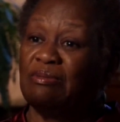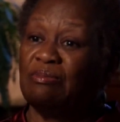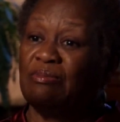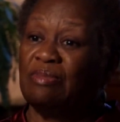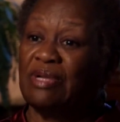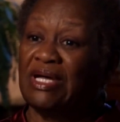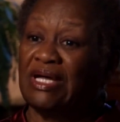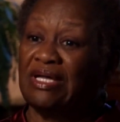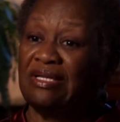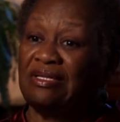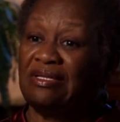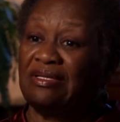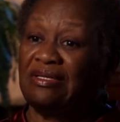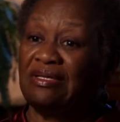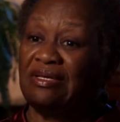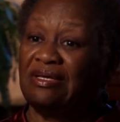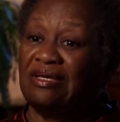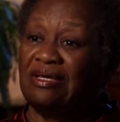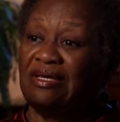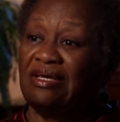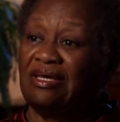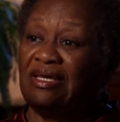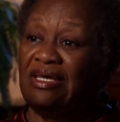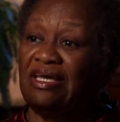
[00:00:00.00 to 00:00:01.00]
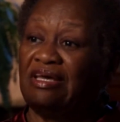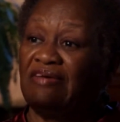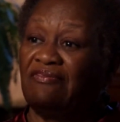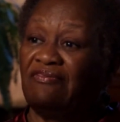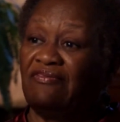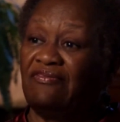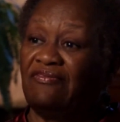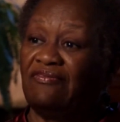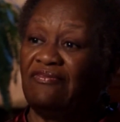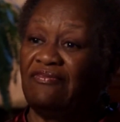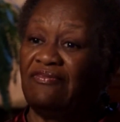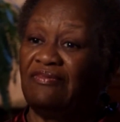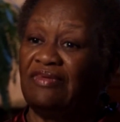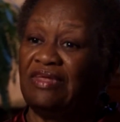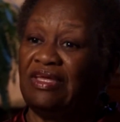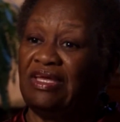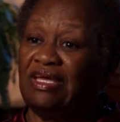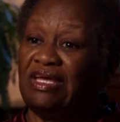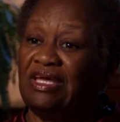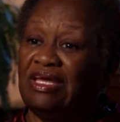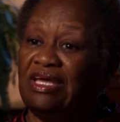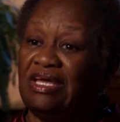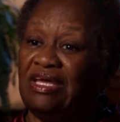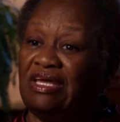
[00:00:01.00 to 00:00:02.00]
but if
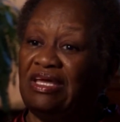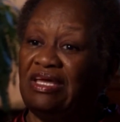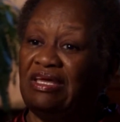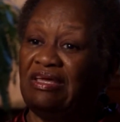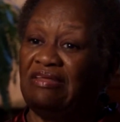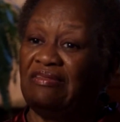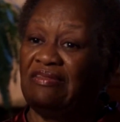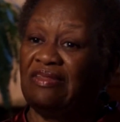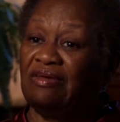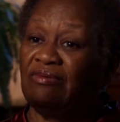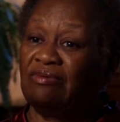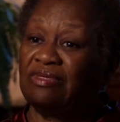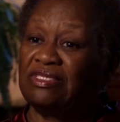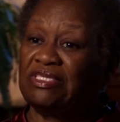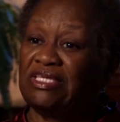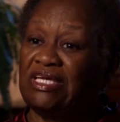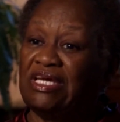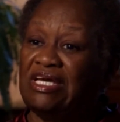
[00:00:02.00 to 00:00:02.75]
there was